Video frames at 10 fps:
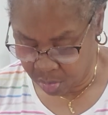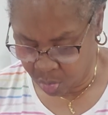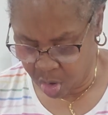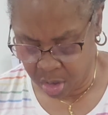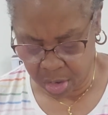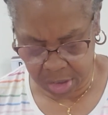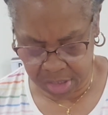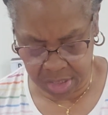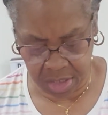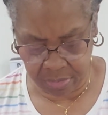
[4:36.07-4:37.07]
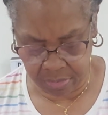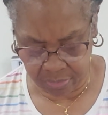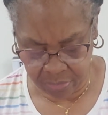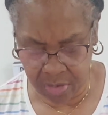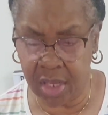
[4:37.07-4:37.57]
was
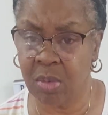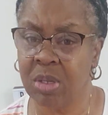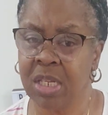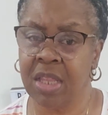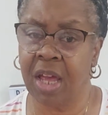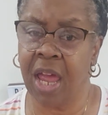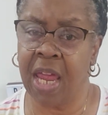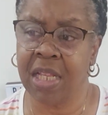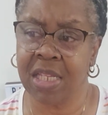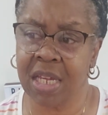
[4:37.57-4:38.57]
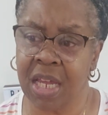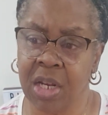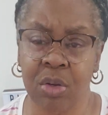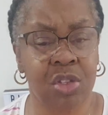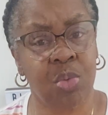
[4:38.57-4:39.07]
either
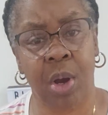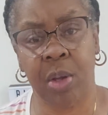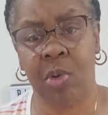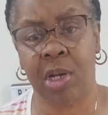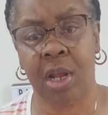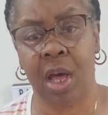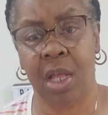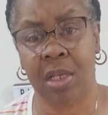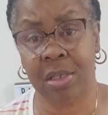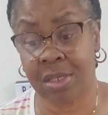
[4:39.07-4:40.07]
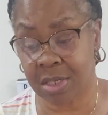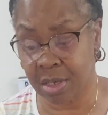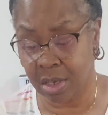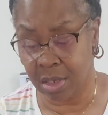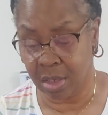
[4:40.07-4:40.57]
$18 or
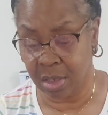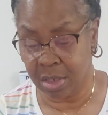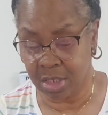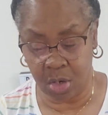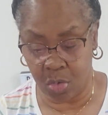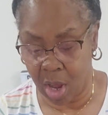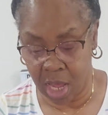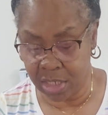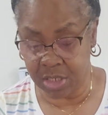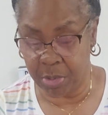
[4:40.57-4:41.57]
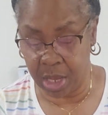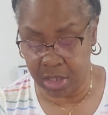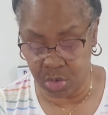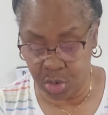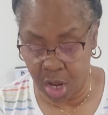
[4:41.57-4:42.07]
$21. So I just paid
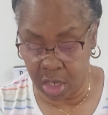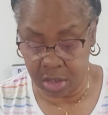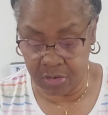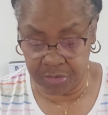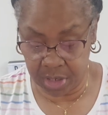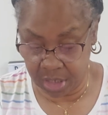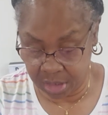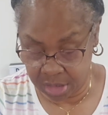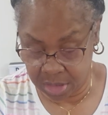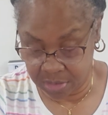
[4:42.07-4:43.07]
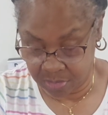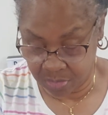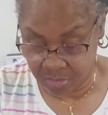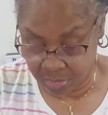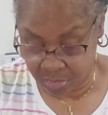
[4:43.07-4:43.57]
$2 for
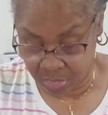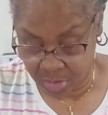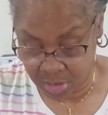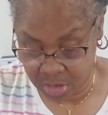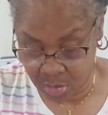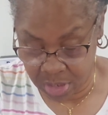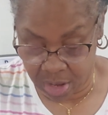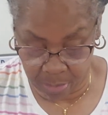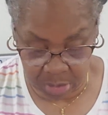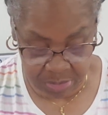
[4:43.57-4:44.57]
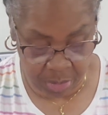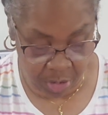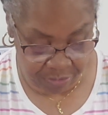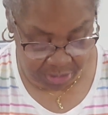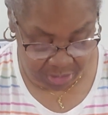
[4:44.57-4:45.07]
this. So that was
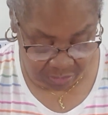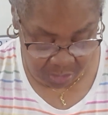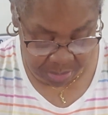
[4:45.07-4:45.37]
perfect for